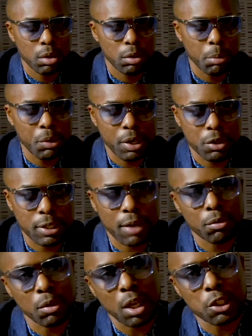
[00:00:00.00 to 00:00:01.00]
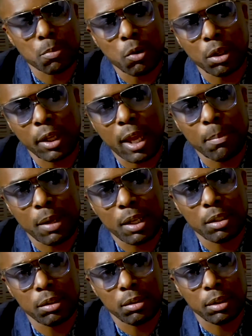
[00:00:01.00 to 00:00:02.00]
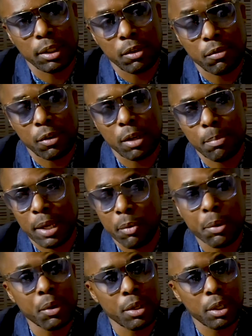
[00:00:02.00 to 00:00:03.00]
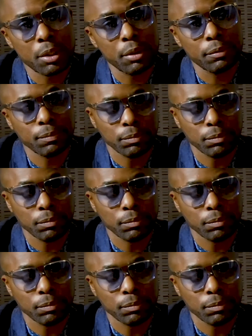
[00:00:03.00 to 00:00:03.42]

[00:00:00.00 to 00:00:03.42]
Then we used to have non-smoking campaigns. They were very big when we were younger.